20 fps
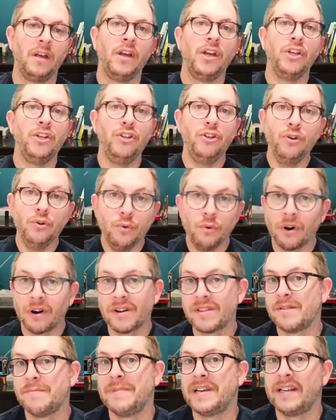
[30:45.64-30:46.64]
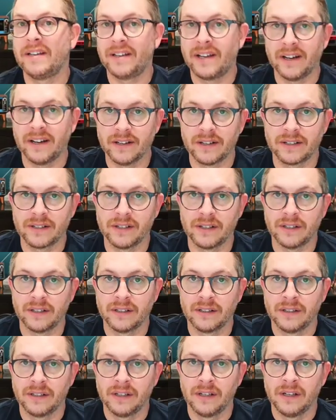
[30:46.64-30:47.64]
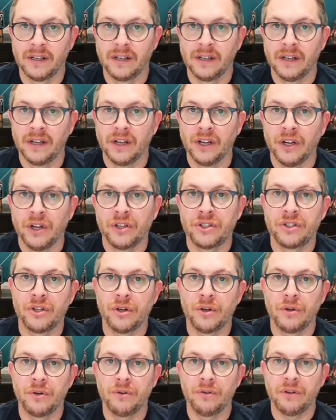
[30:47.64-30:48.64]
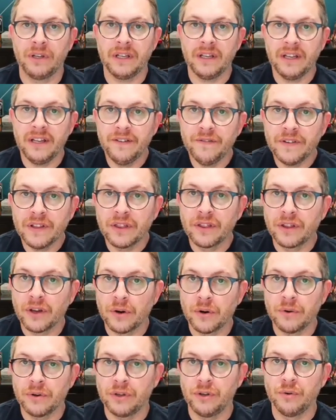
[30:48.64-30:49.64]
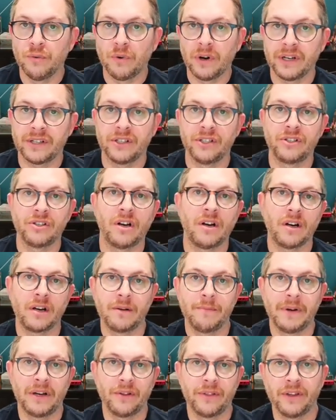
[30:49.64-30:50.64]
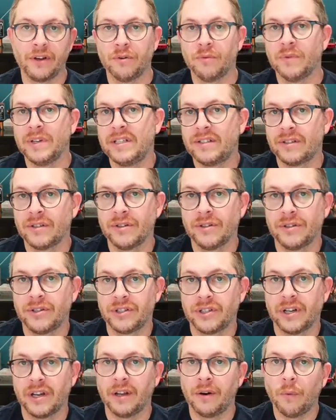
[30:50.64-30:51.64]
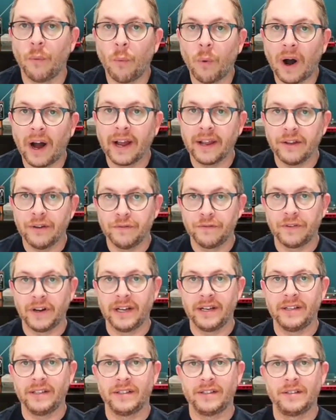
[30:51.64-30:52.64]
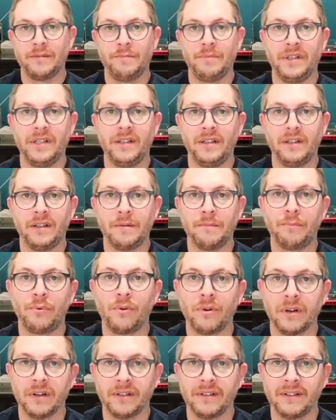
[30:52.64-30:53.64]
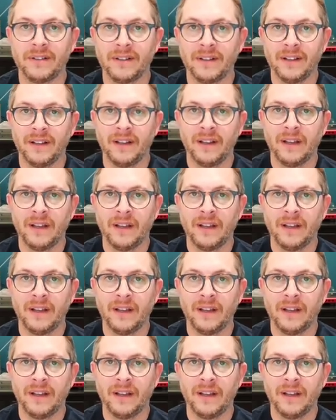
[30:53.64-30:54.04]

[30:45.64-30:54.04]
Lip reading: You are the main character. So even though you want to talk about their research and why you find it to be important,